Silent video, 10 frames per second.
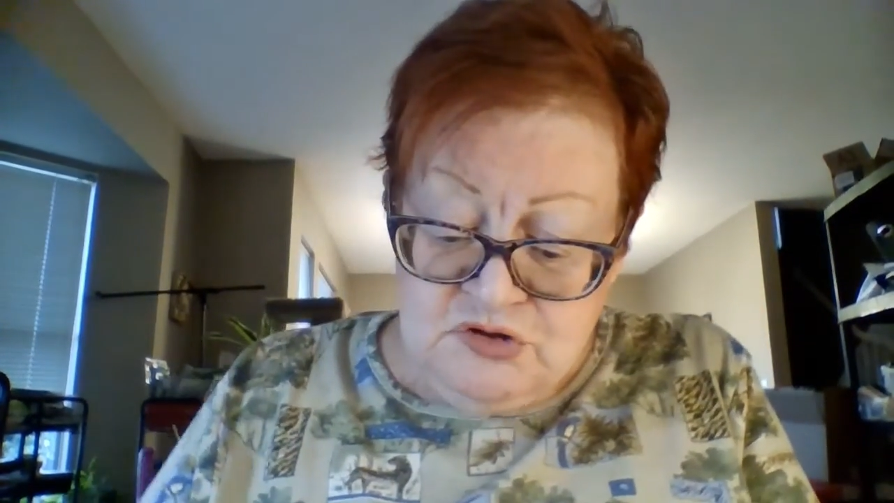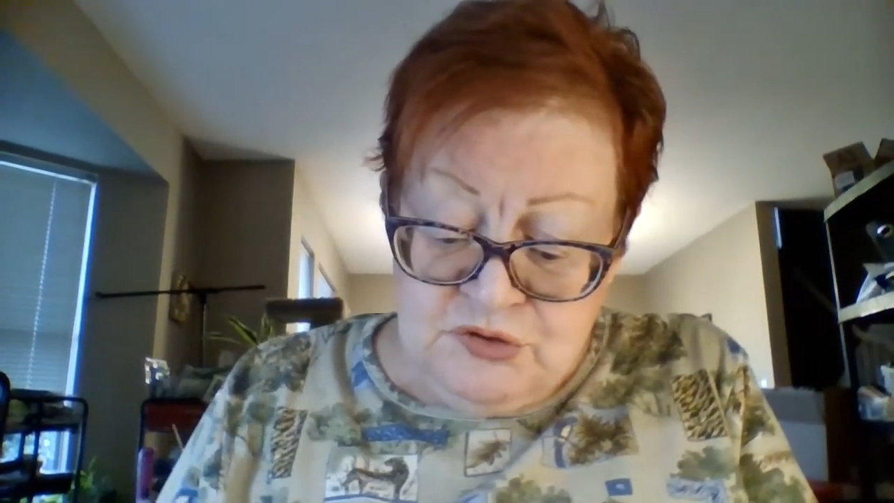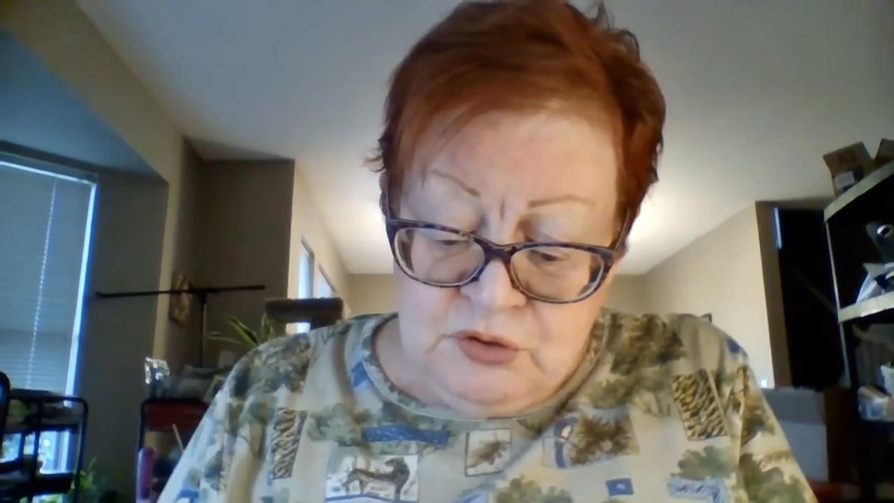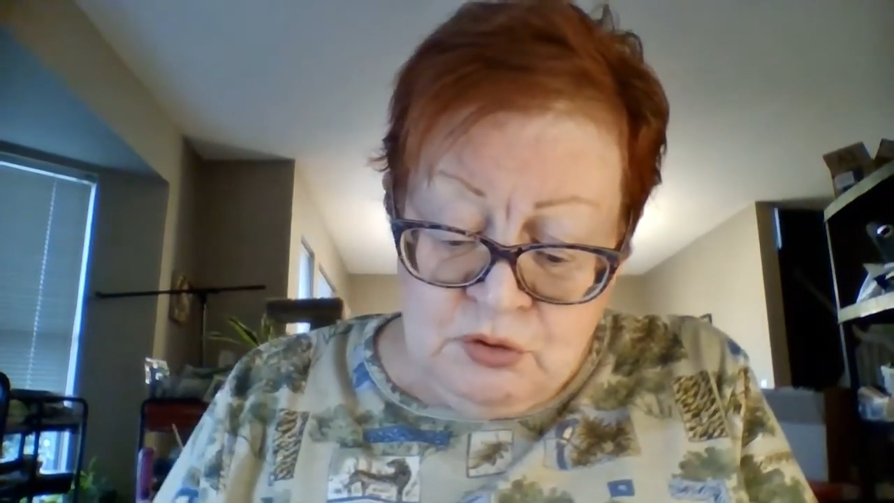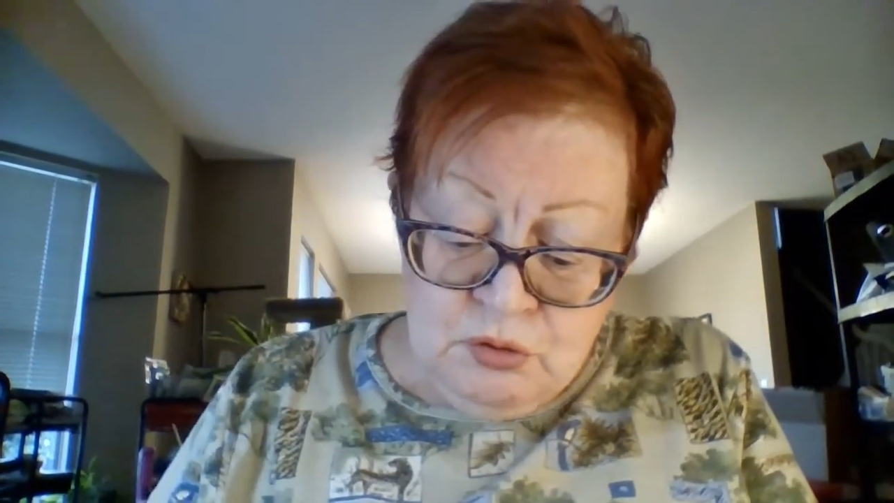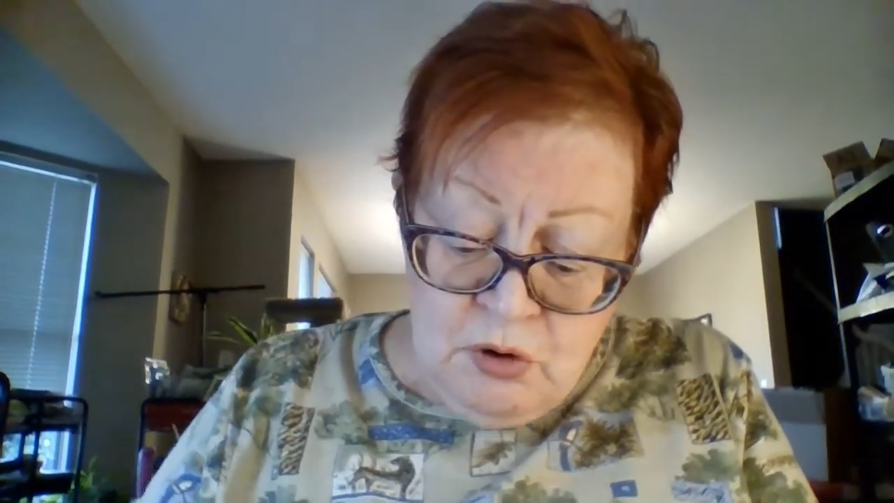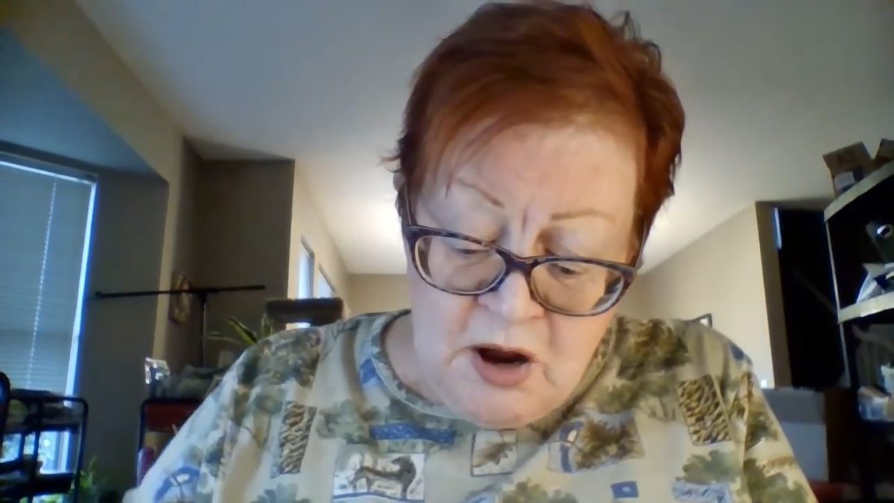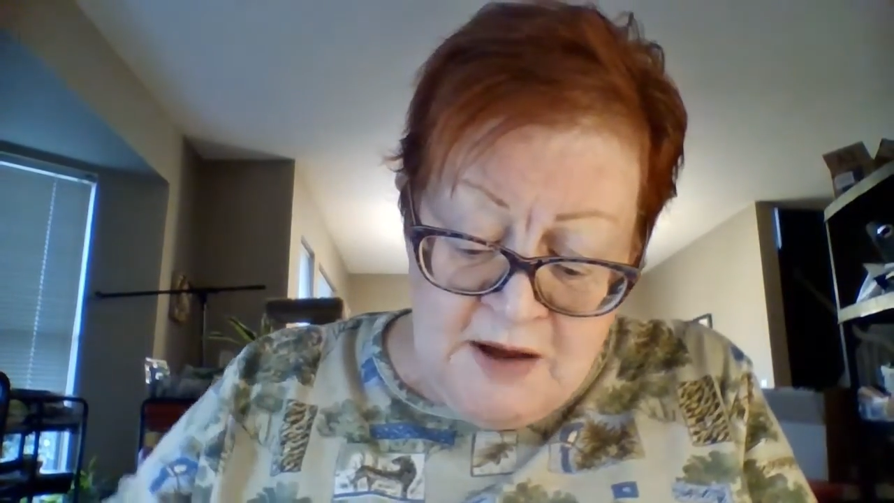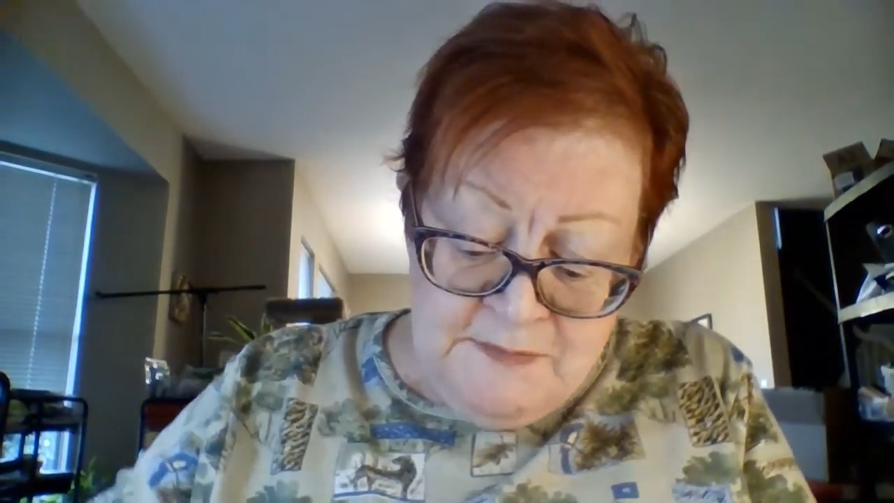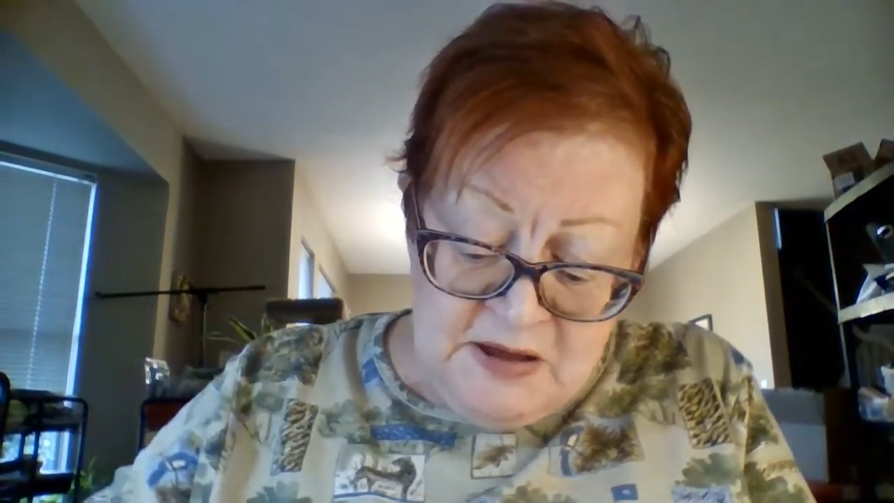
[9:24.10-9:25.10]
So
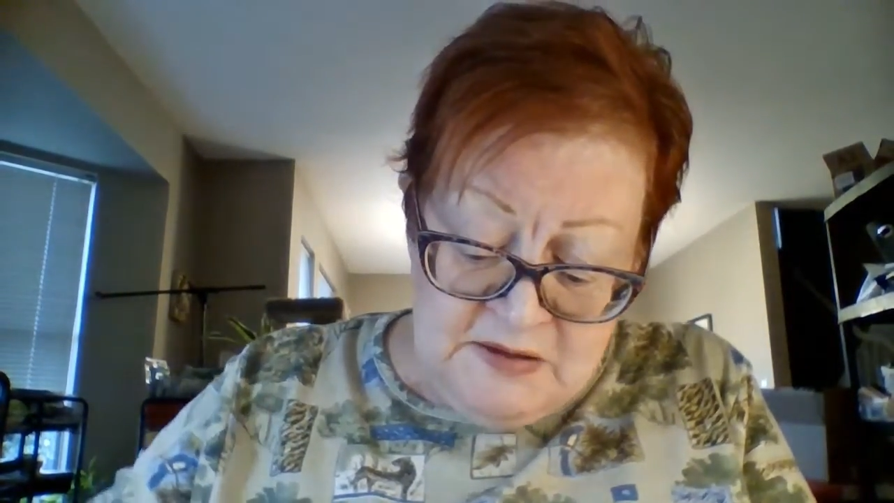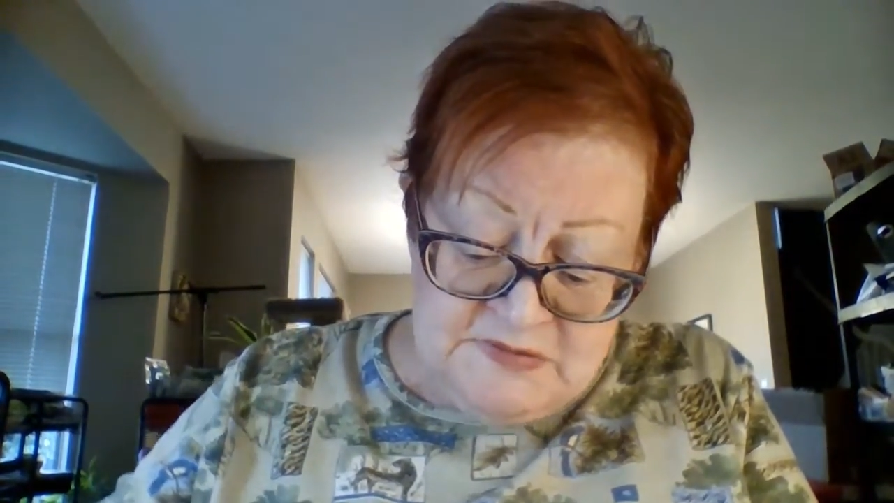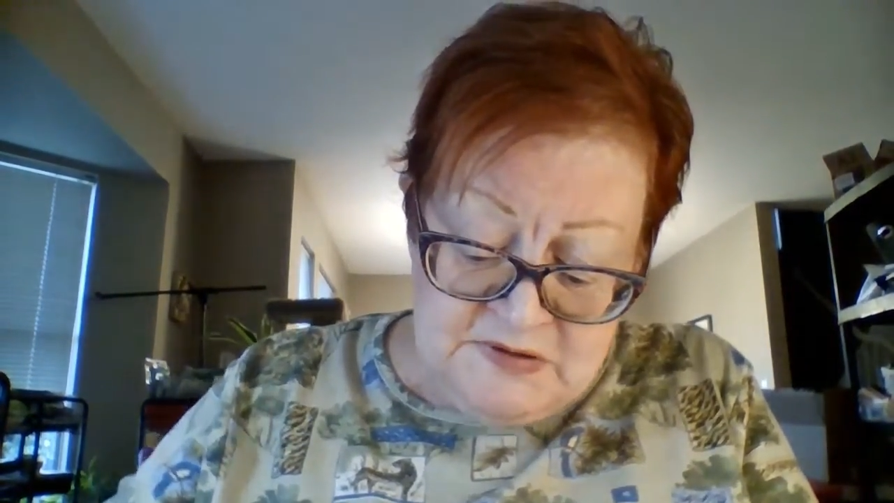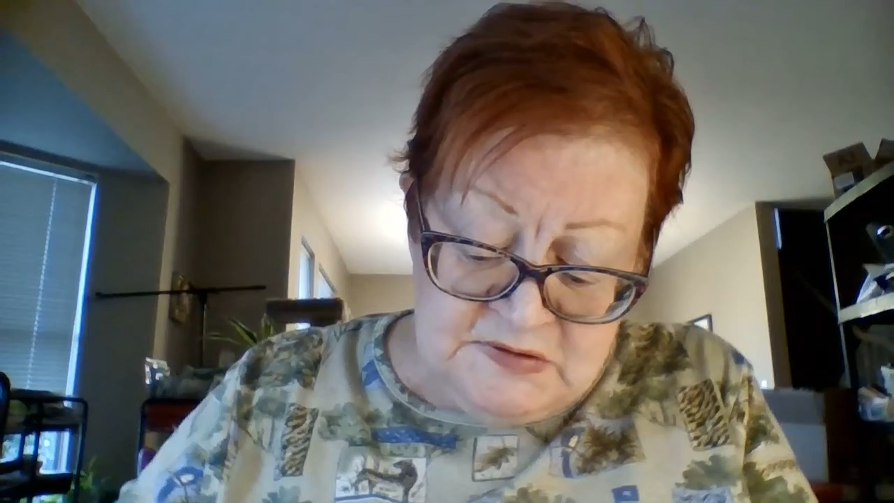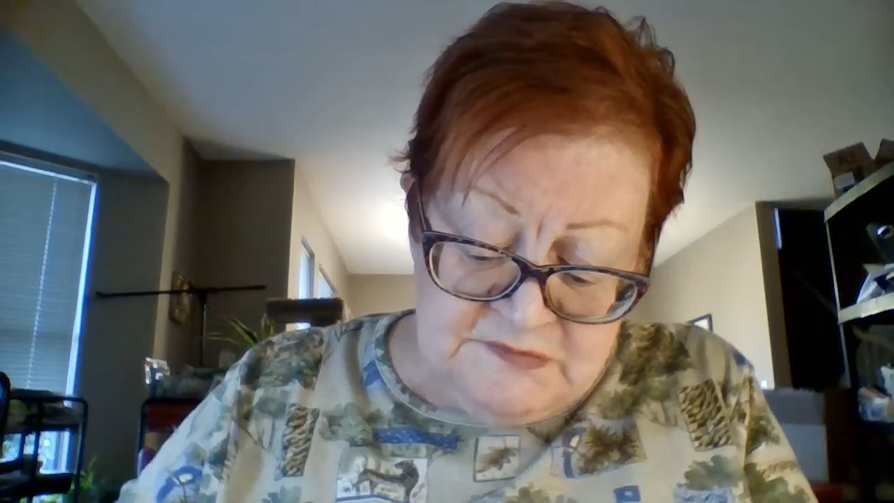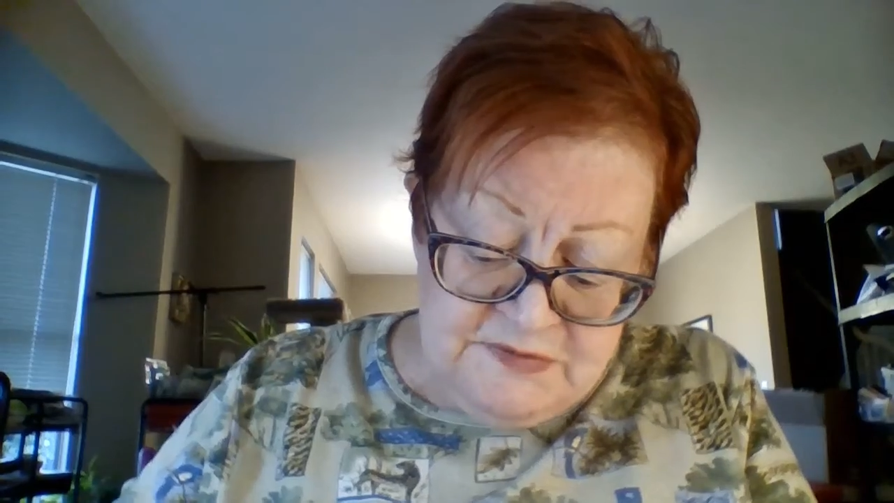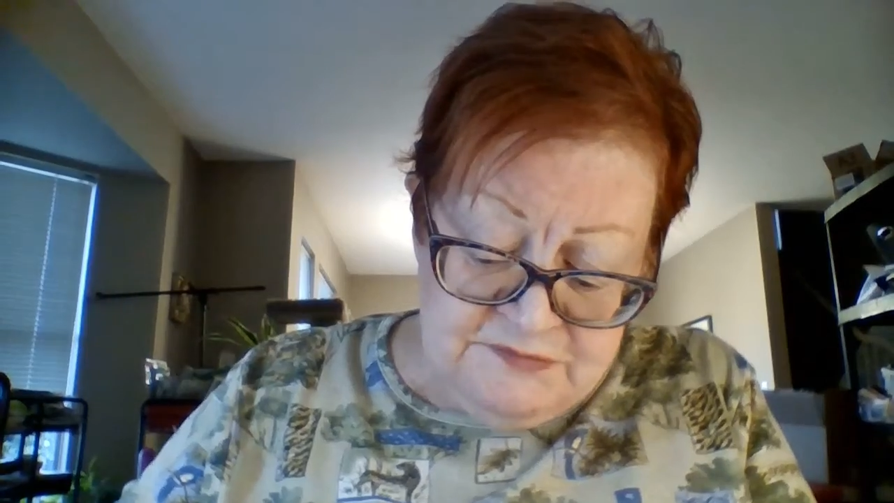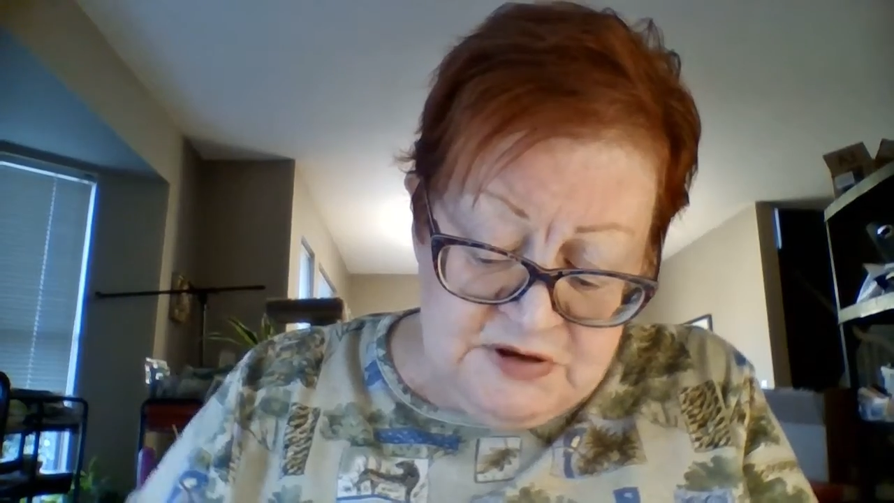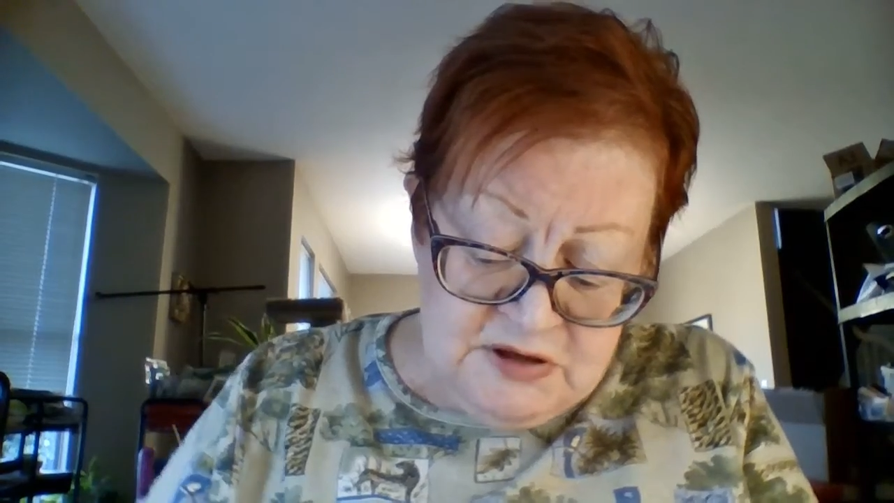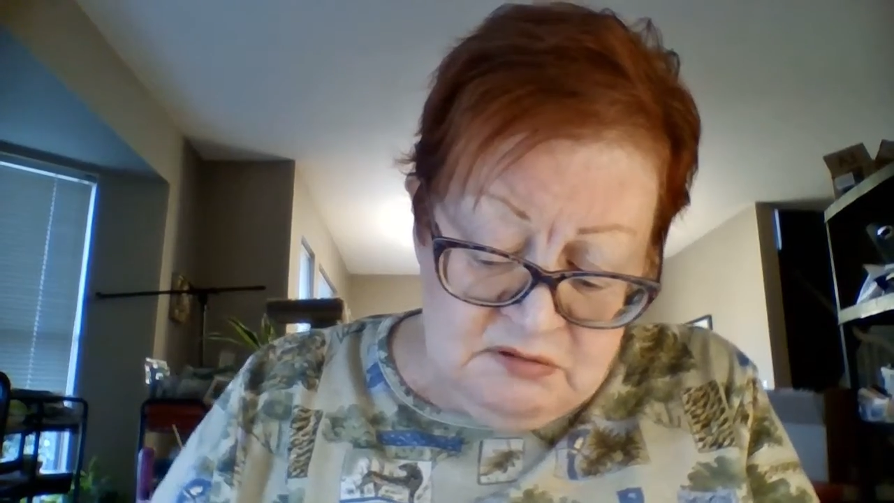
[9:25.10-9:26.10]
I paid
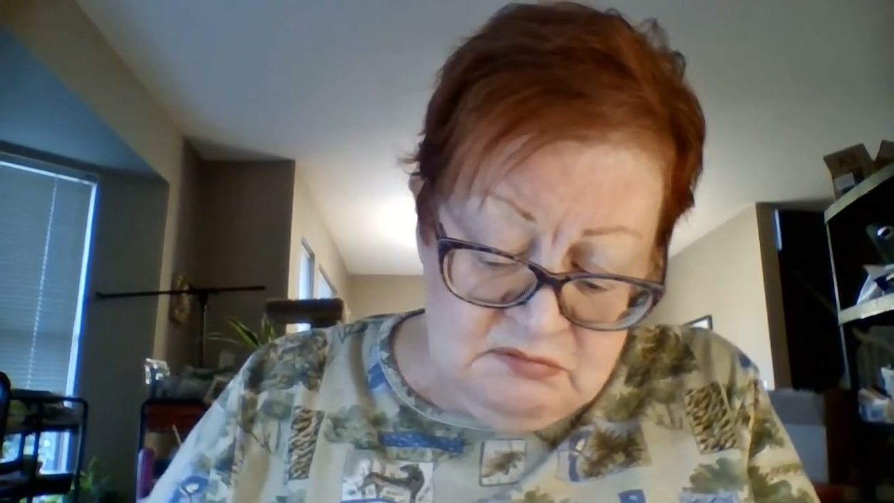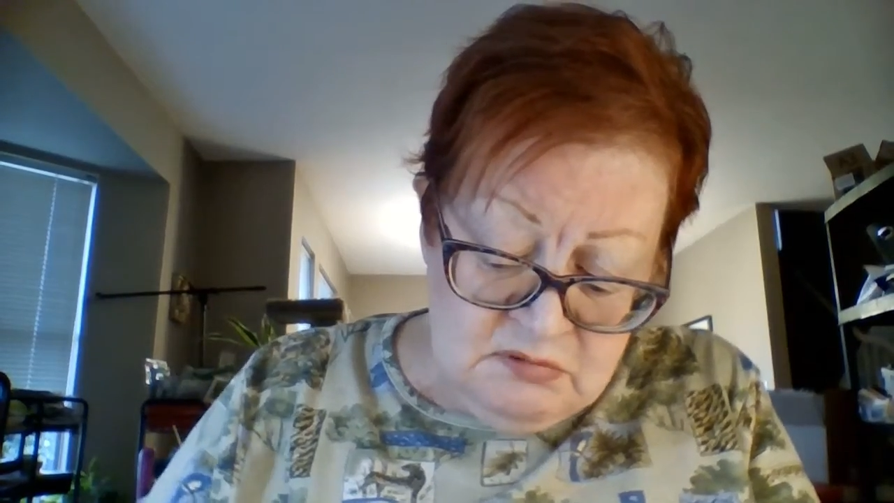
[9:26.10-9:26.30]
$6.50